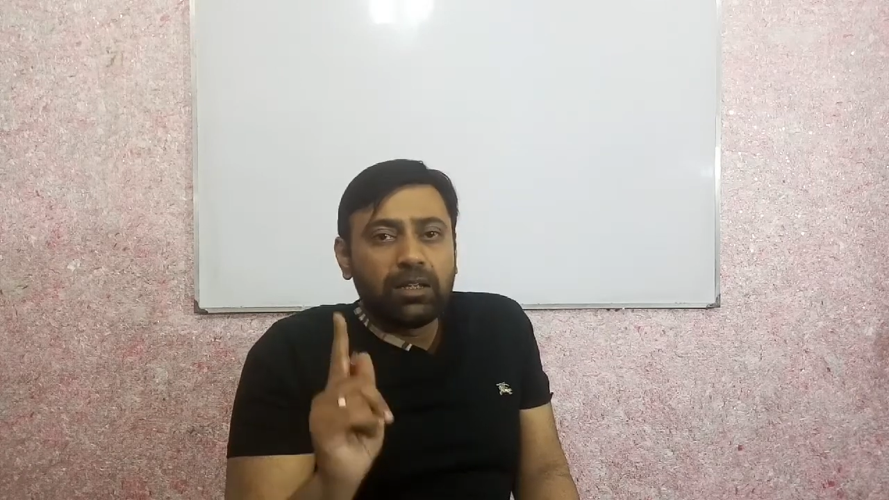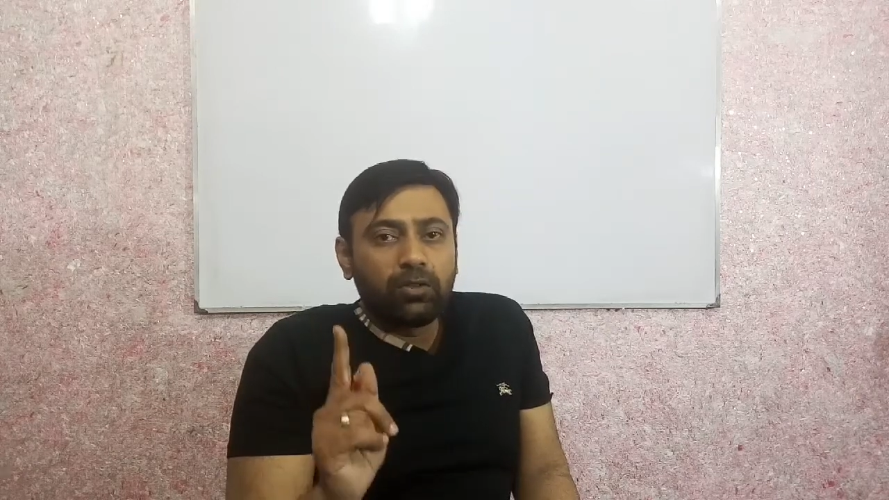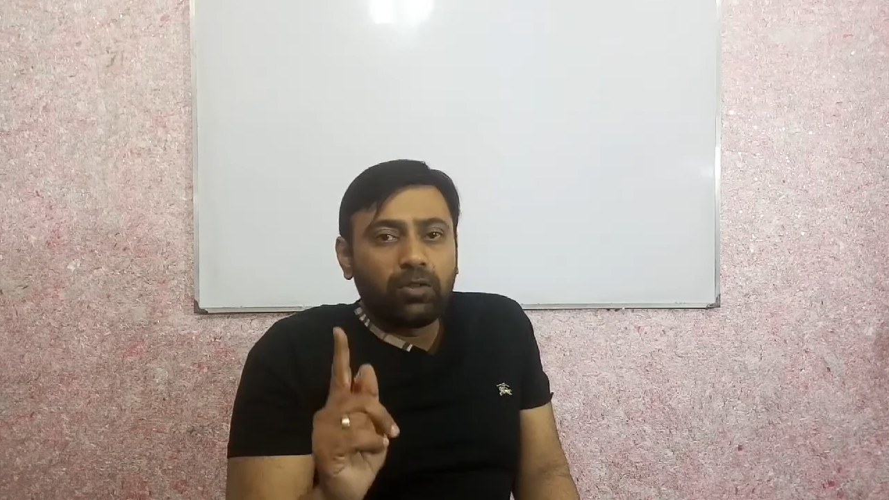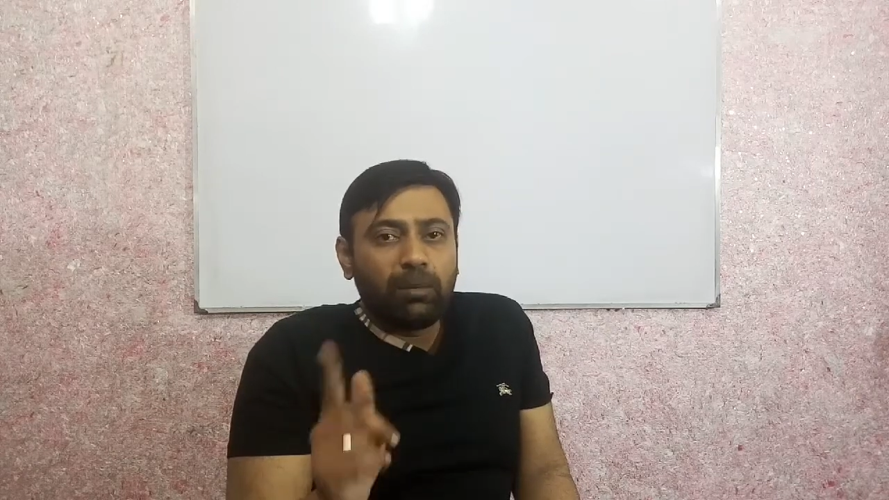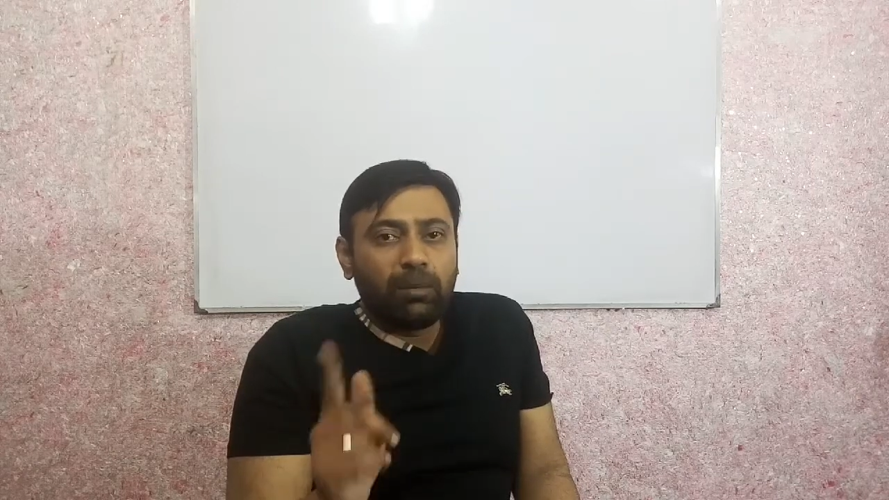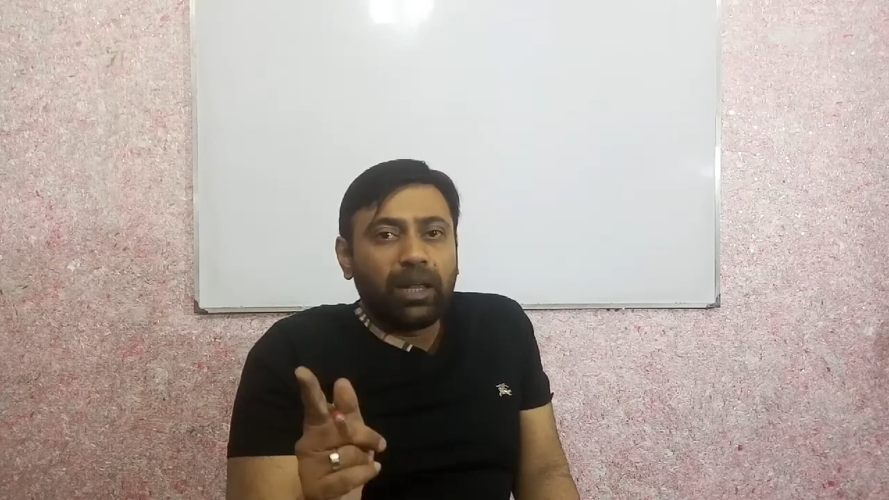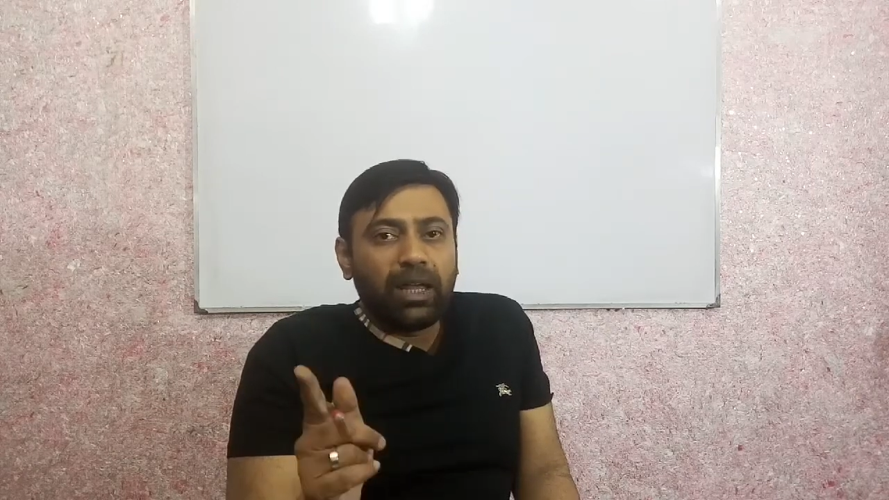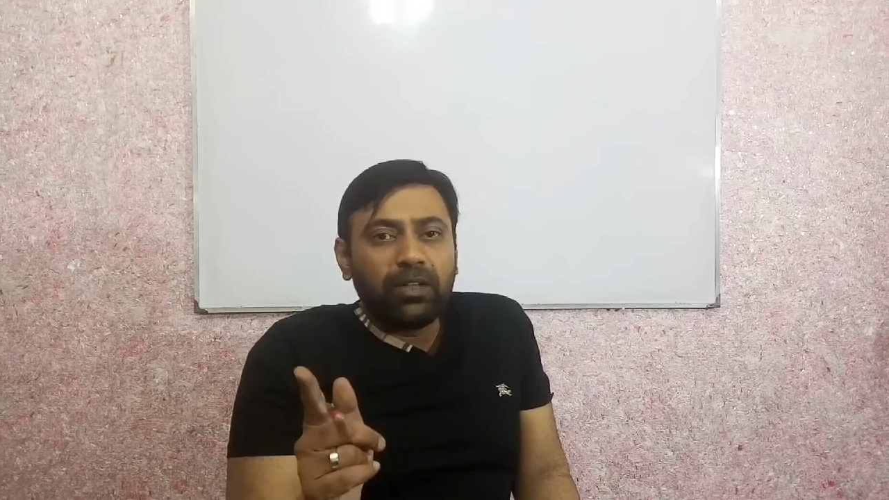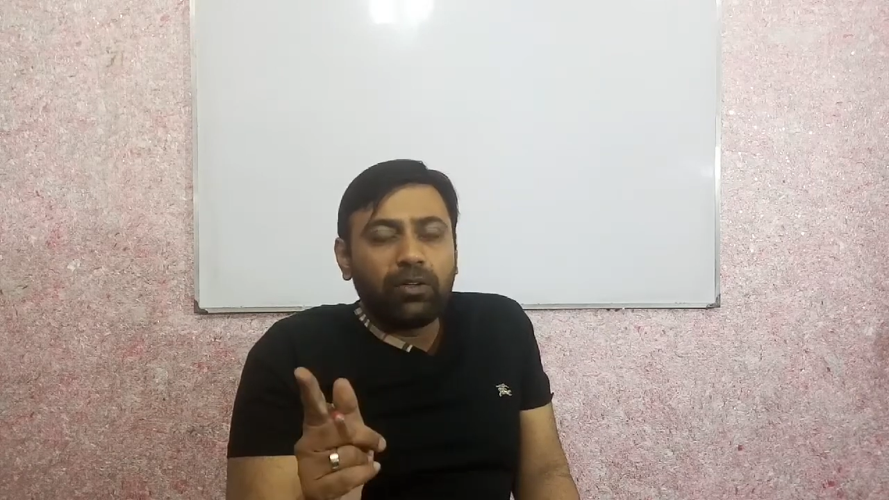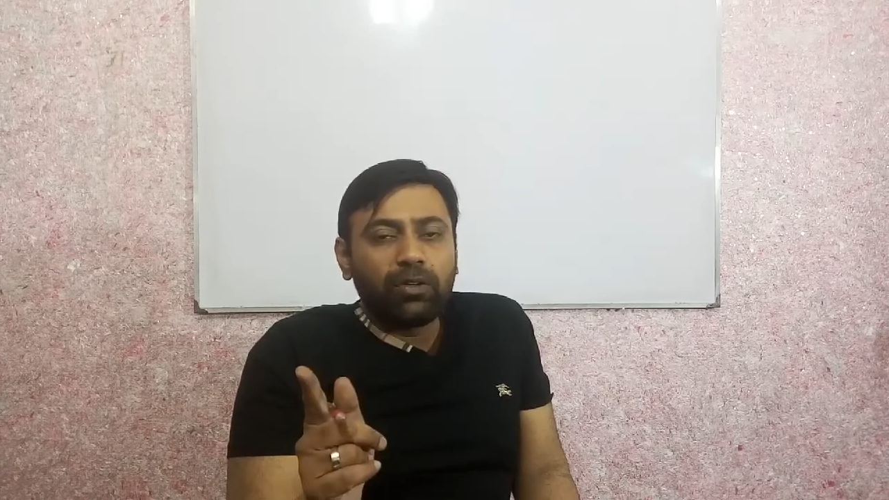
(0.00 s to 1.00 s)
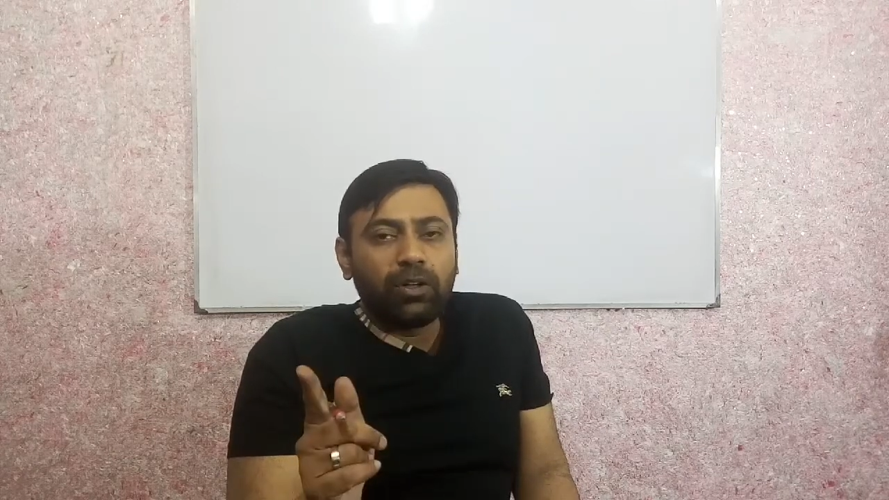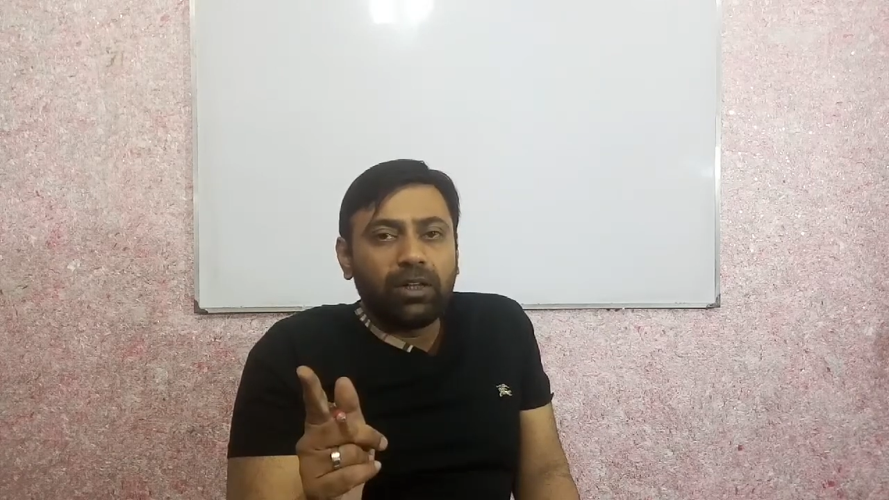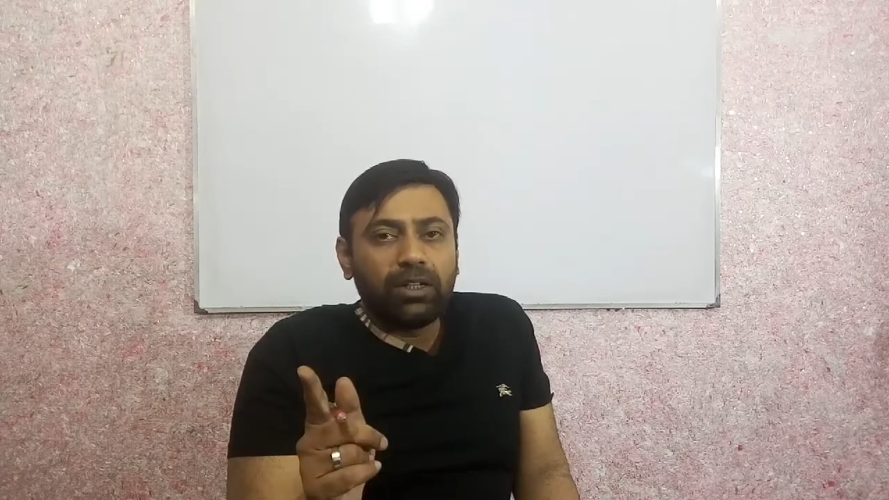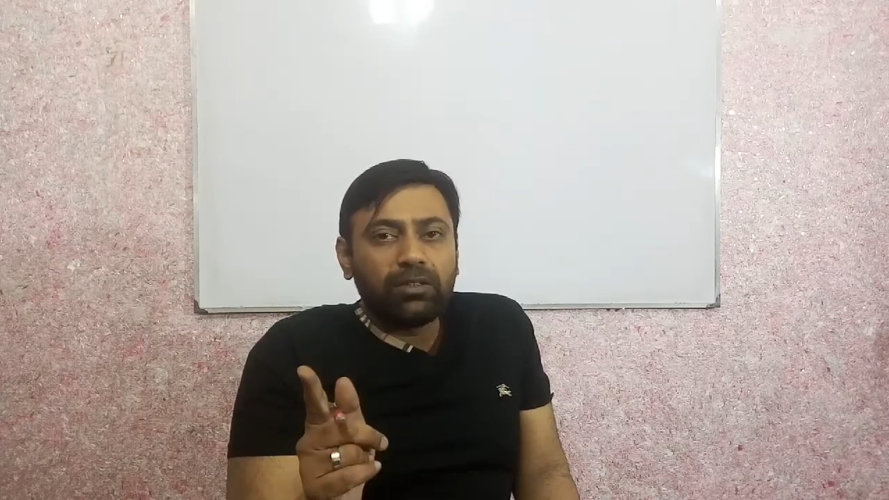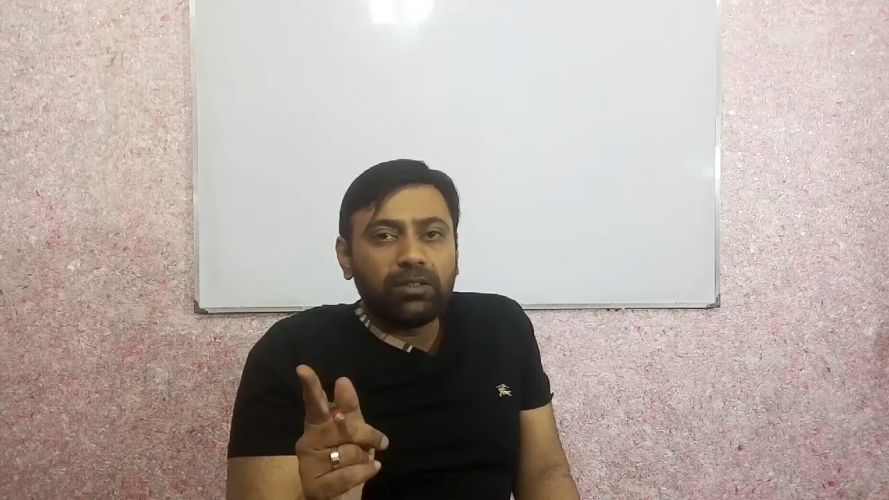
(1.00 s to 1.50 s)
So apply your
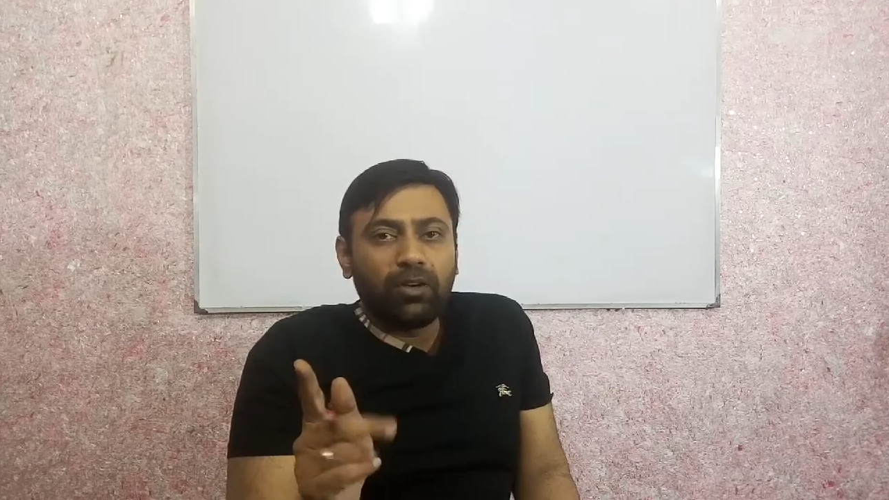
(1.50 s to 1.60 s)
knowledge